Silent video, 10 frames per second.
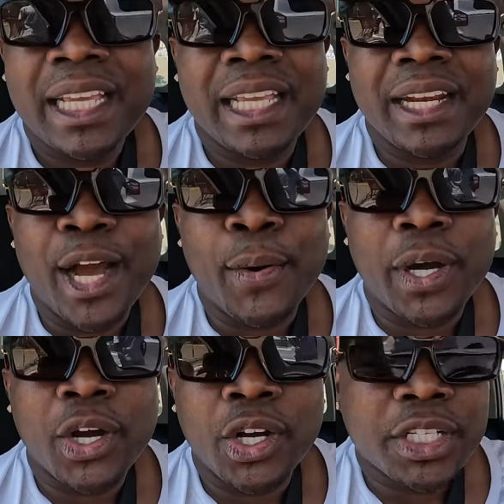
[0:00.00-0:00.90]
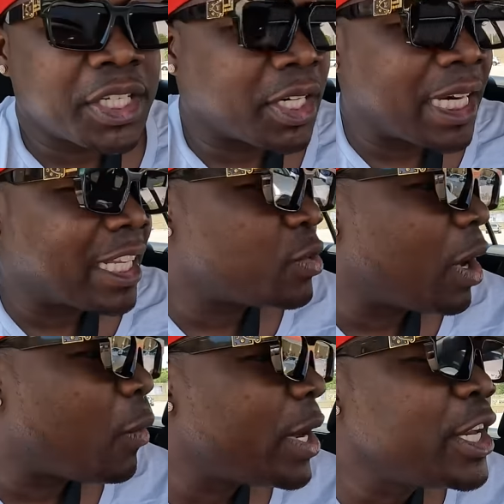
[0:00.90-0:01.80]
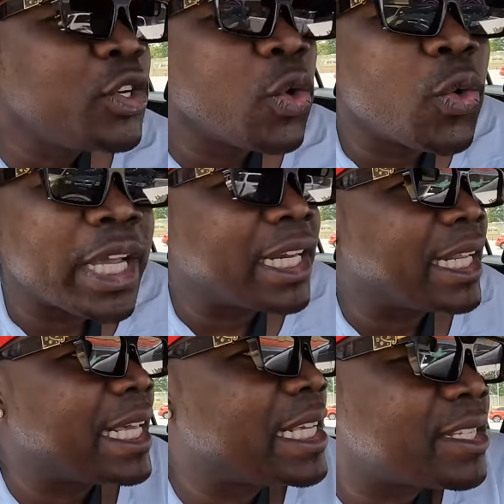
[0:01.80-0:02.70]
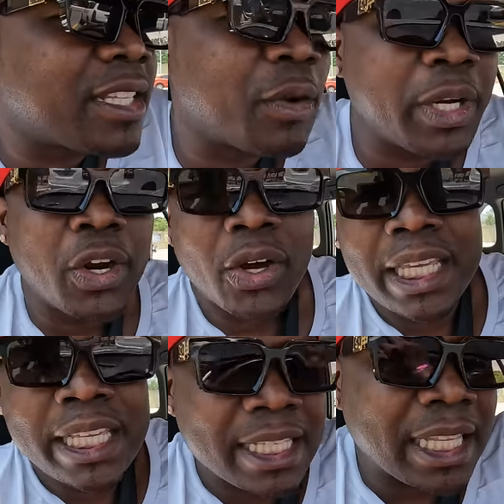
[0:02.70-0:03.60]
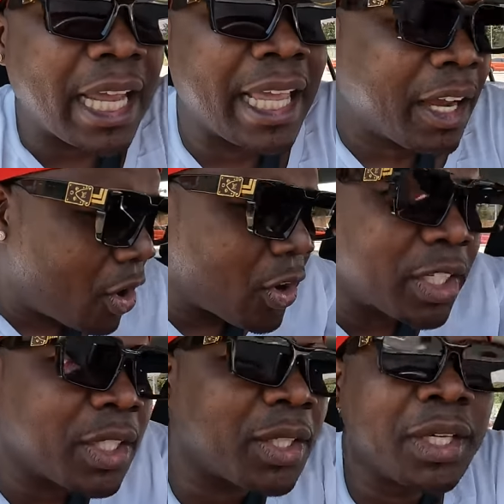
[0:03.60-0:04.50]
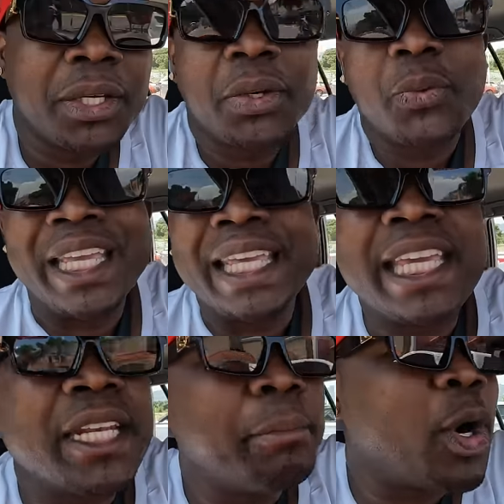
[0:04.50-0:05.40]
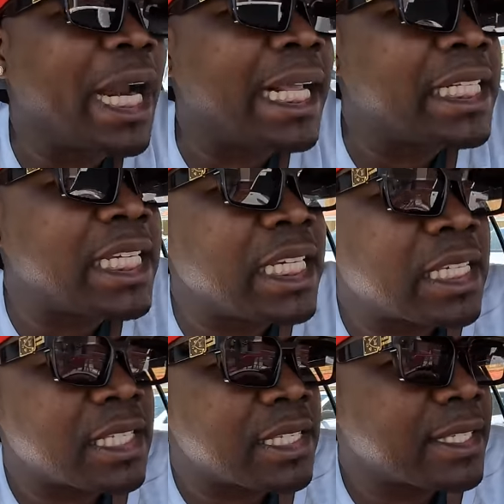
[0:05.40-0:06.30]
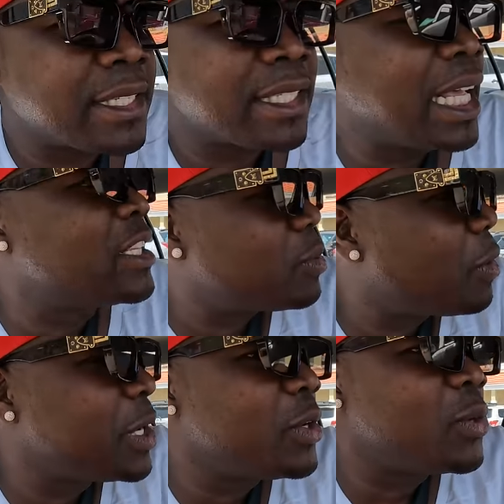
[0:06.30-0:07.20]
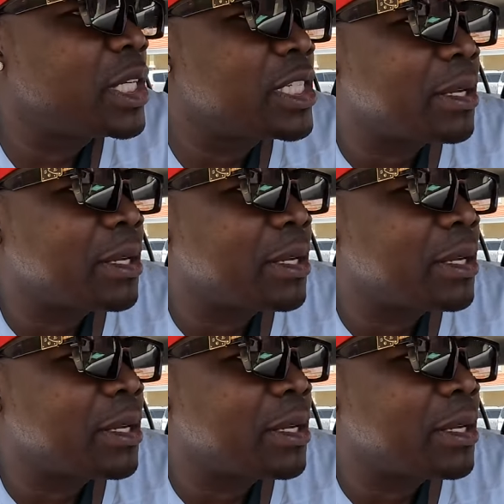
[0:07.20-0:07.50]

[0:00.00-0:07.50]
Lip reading: in our culture. That's what we do in Easter. We don't Easter egg hunt. We eat bun and cheese. That's what we do in